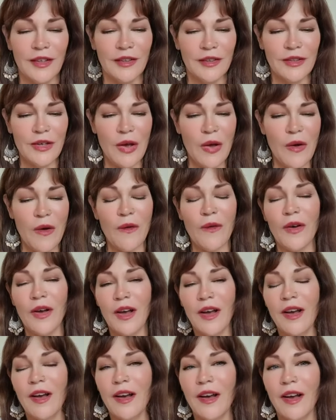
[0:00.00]
So
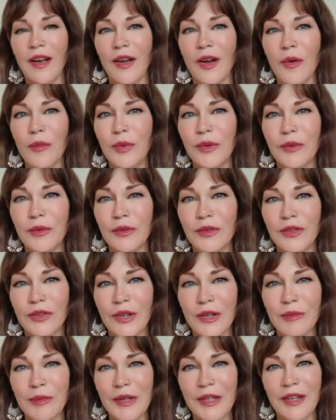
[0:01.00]
I hope you will
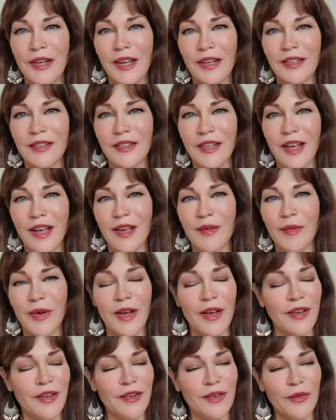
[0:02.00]
join me next time
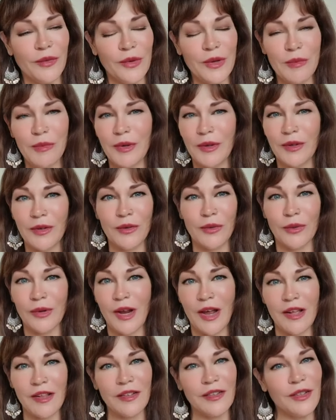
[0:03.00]
on Rebuild
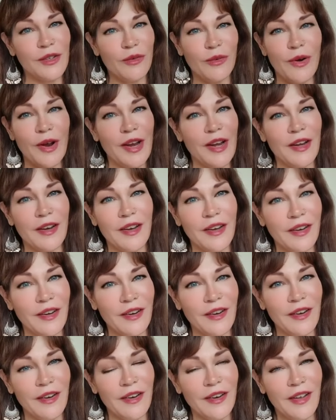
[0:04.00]
Reality right
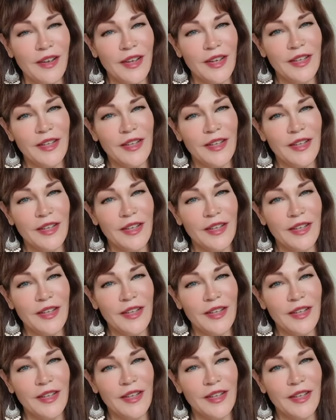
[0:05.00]
here.